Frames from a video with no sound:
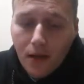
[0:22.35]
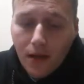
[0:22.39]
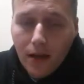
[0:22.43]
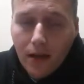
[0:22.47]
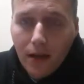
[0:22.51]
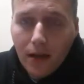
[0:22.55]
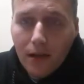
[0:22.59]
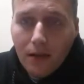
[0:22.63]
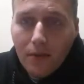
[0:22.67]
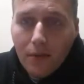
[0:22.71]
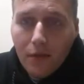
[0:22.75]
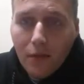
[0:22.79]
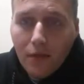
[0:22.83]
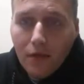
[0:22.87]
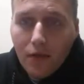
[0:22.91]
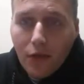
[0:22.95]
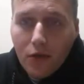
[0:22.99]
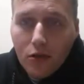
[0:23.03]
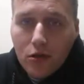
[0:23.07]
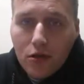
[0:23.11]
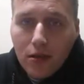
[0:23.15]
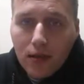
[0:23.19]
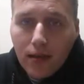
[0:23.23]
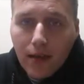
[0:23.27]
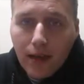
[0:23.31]

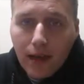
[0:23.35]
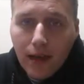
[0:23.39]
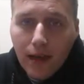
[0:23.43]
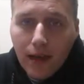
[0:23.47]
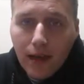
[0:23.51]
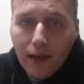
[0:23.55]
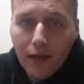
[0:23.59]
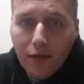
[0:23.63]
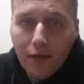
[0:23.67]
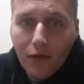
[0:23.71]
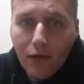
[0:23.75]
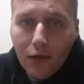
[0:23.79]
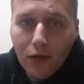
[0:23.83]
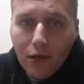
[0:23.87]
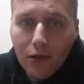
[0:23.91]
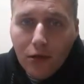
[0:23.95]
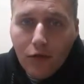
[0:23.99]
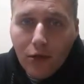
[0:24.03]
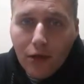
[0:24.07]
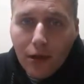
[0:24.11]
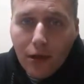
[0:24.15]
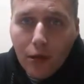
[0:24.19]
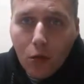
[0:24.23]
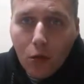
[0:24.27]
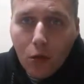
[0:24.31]
Unfortunately I can't afford the
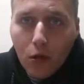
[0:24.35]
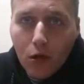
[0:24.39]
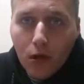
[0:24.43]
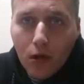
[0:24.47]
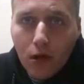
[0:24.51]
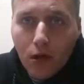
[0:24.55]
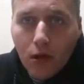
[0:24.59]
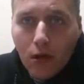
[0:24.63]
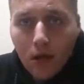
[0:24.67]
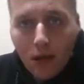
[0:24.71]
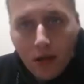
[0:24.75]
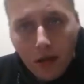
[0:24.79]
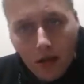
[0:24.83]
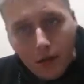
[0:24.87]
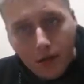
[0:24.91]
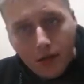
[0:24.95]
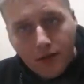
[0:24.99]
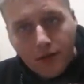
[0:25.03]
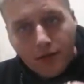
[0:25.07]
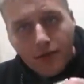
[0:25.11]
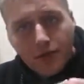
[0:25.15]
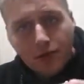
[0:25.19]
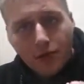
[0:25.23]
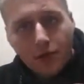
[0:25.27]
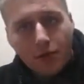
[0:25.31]
real one,
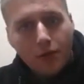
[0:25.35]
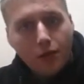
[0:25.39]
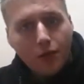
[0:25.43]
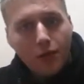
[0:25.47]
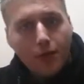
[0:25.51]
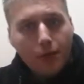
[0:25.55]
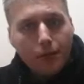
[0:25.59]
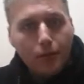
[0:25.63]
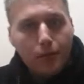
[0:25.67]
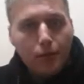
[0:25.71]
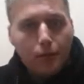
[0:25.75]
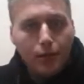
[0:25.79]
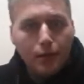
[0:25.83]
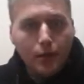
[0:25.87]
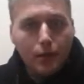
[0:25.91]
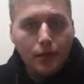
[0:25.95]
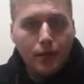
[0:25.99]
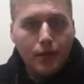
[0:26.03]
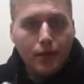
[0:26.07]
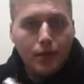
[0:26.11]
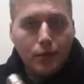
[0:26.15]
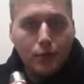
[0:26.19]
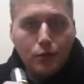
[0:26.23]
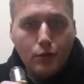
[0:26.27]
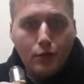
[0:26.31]
so I'm going to do
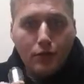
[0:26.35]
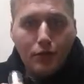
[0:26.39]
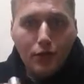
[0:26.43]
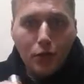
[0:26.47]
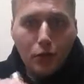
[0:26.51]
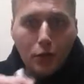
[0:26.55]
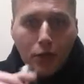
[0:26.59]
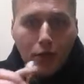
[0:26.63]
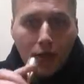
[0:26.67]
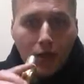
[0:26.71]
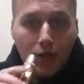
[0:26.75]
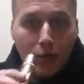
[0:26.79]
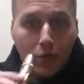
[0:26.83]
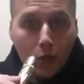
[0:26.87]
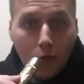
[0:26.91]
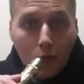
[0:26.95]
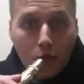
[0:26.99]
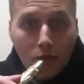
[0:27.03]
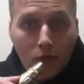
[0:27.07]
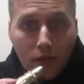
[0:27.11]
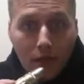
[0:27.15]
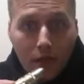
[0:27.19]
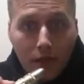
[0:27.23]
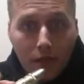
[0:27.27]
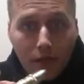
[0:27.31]
a little review on this
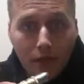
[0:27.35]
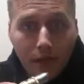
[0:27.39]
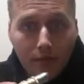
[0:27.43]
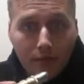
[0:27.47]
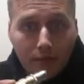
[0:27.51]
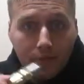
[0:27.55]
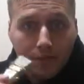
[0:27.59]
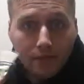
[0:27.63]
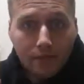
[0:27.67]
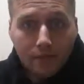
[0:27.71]
one today.